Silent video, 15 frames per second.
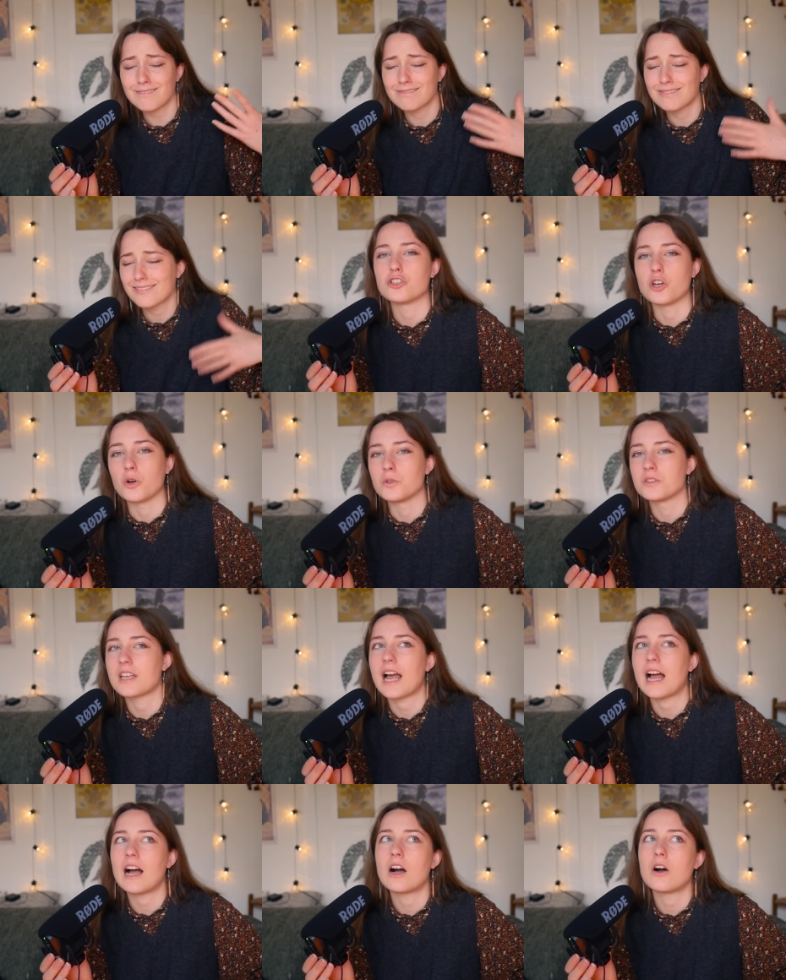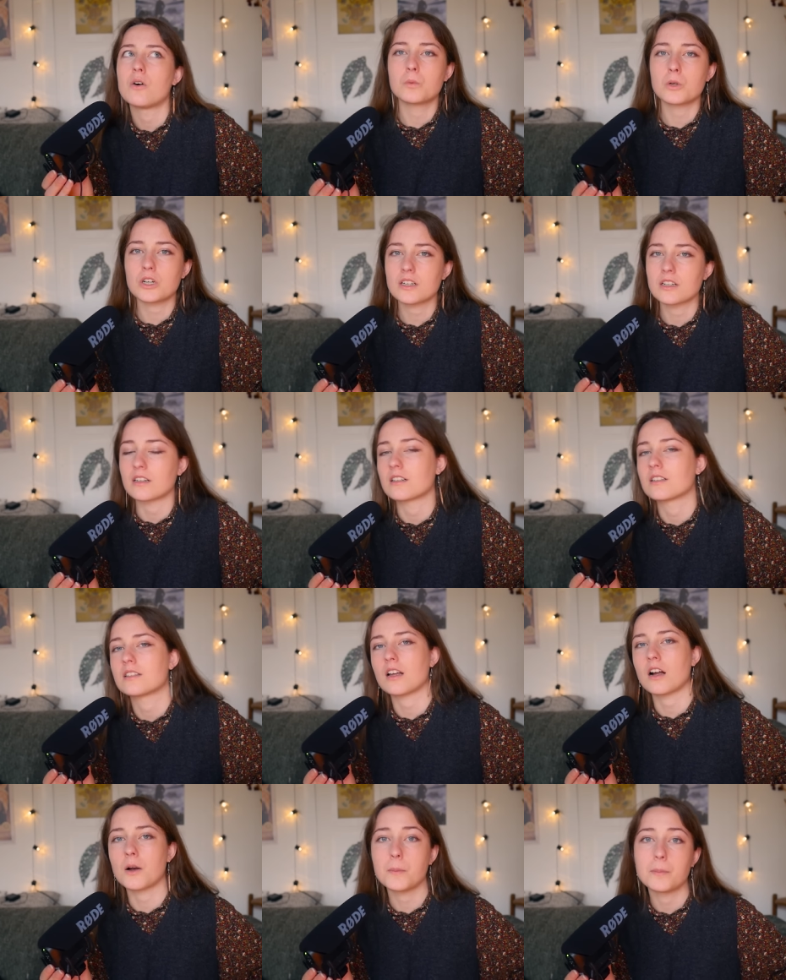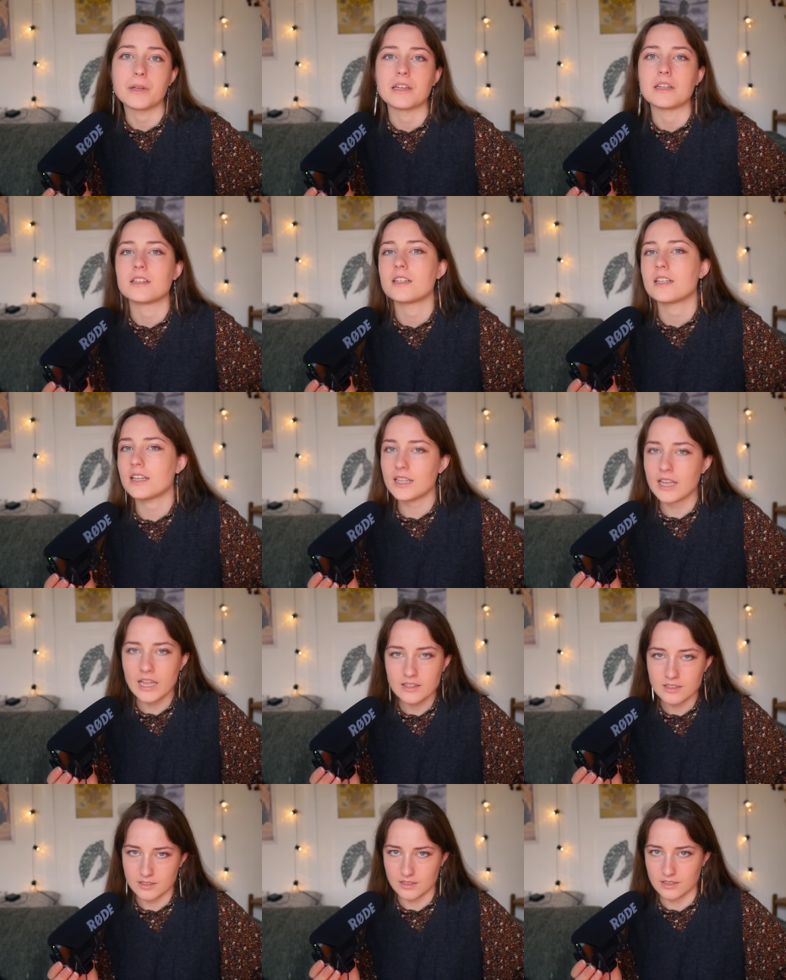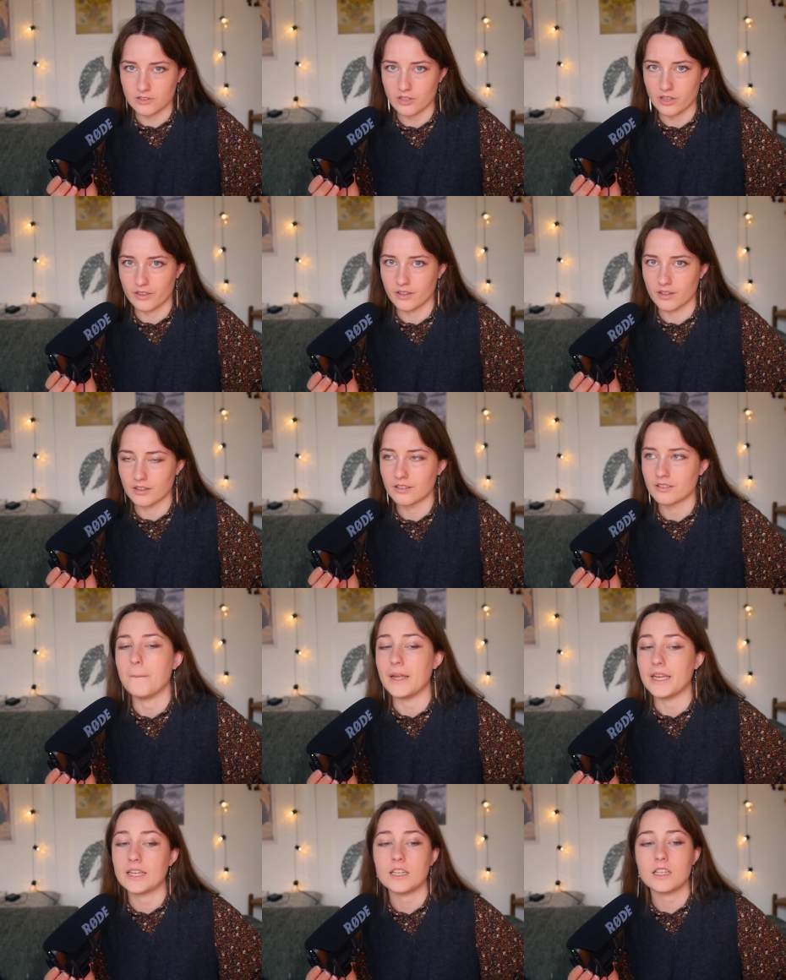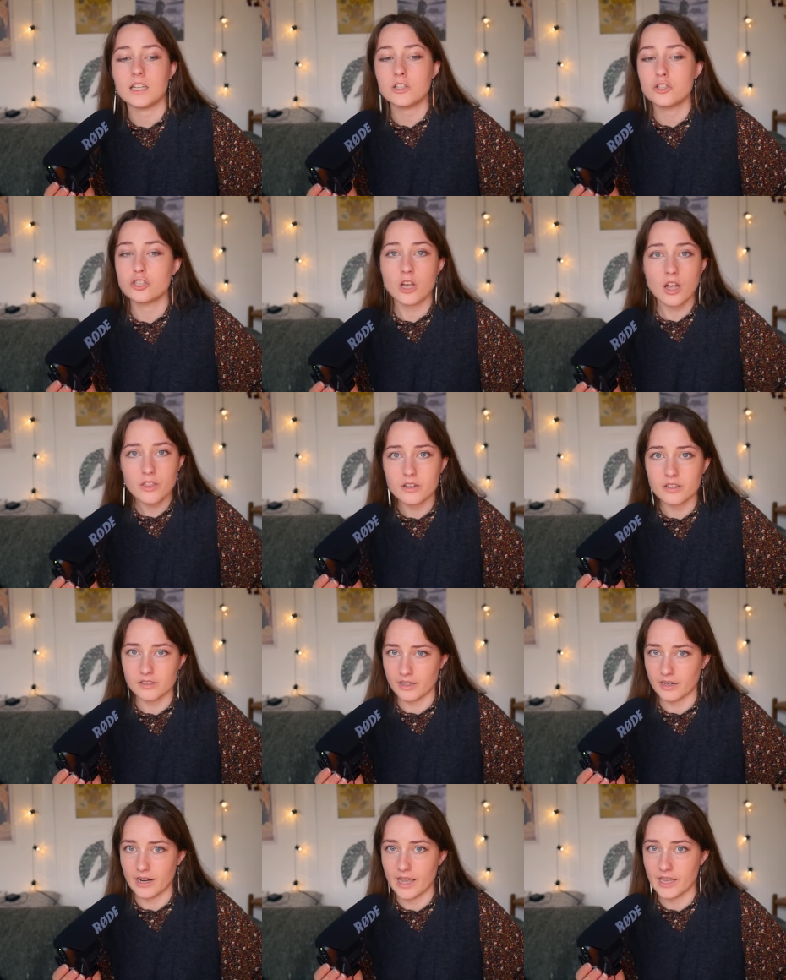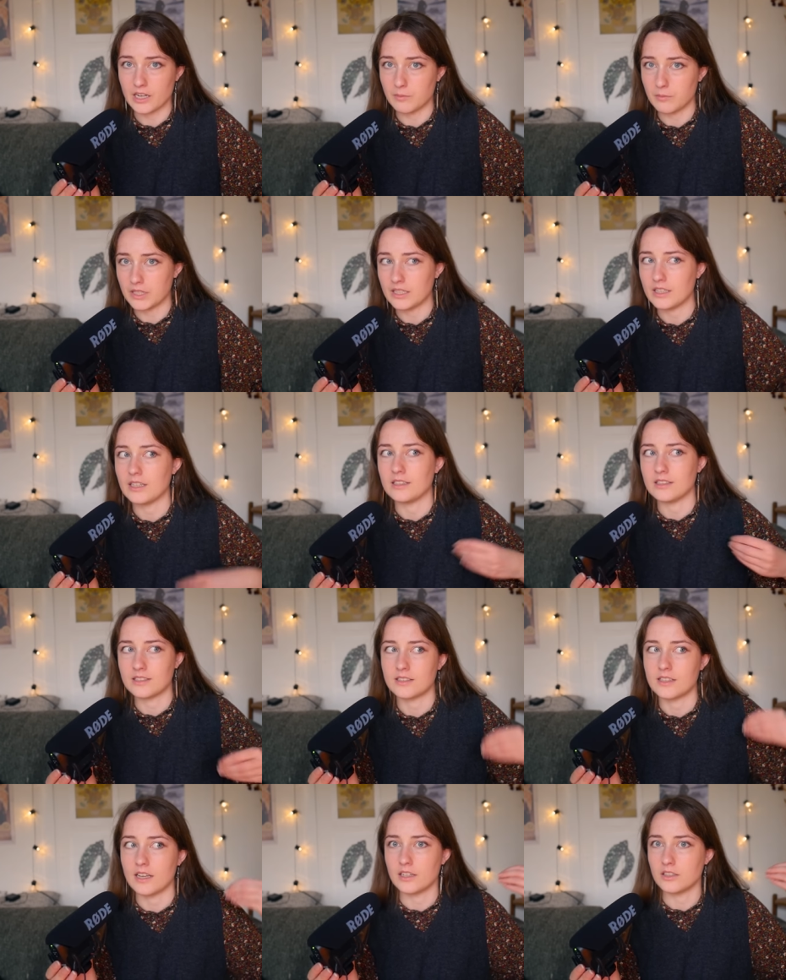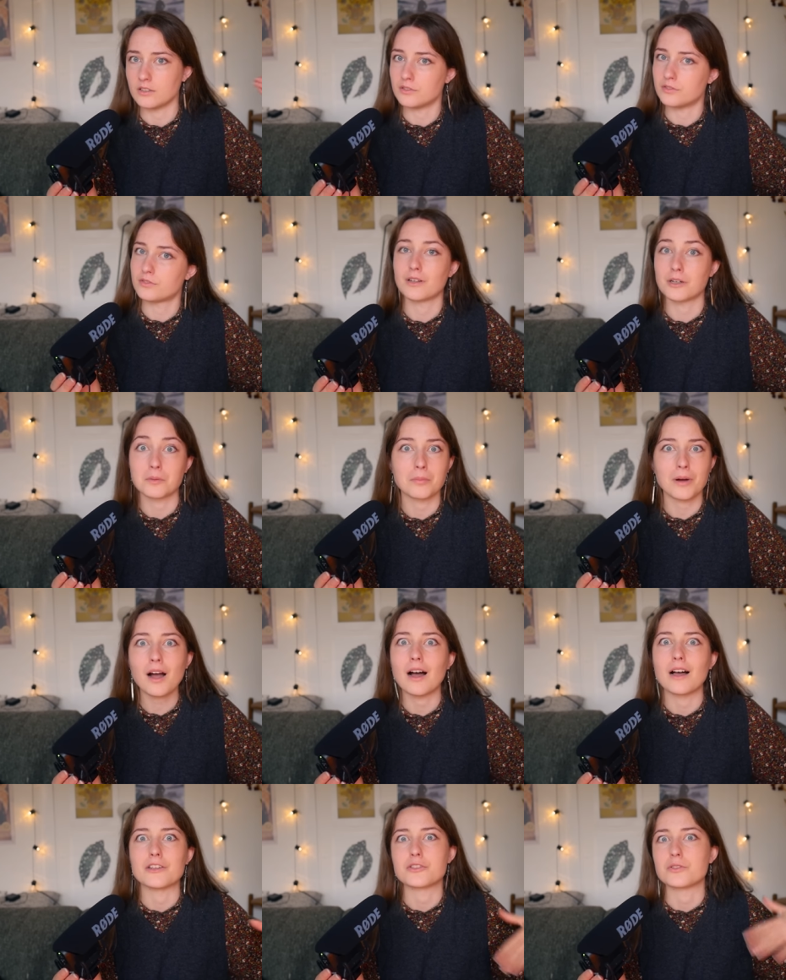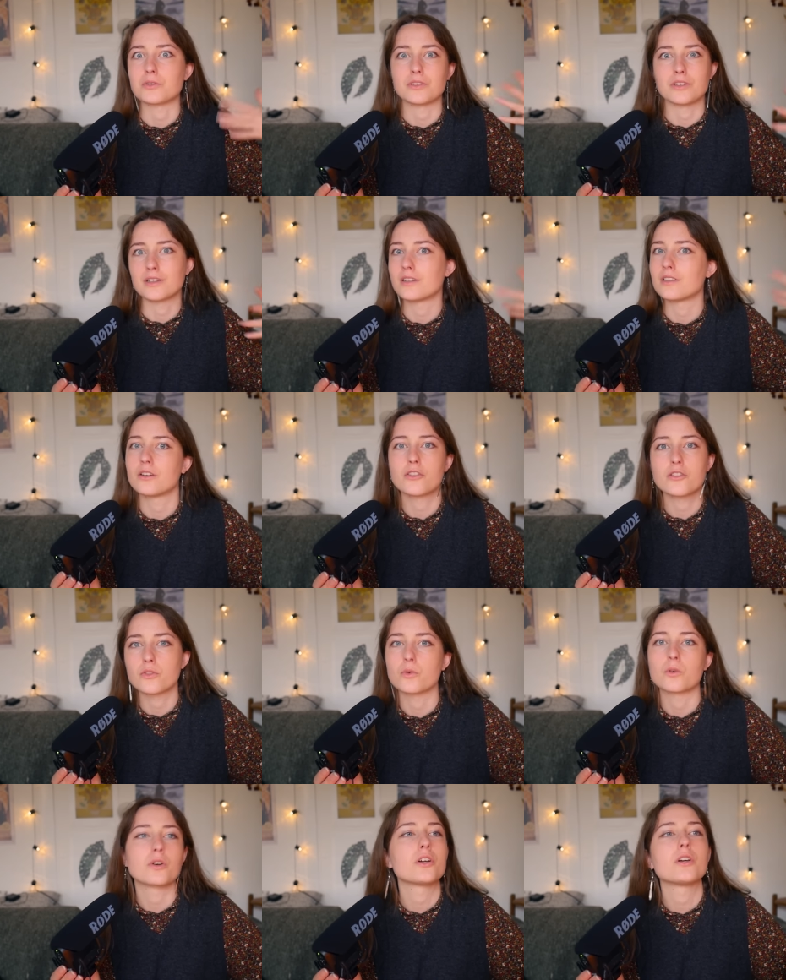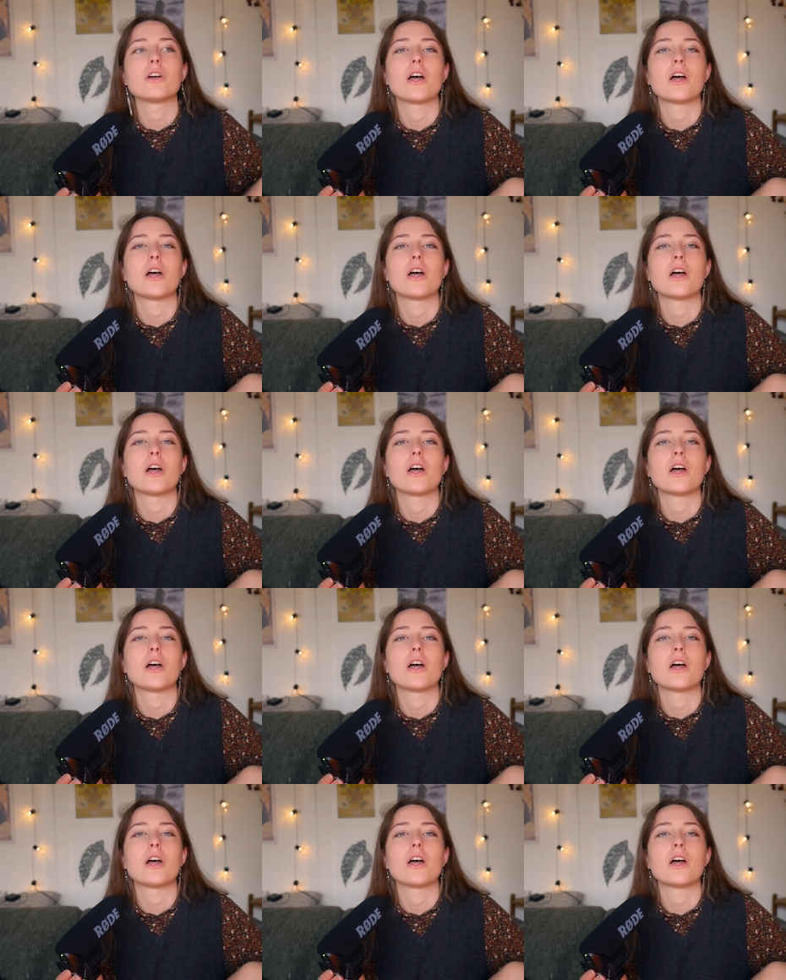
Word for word: It shows how workers are pitted against each other, making each other their enemy instead of their boss or their author-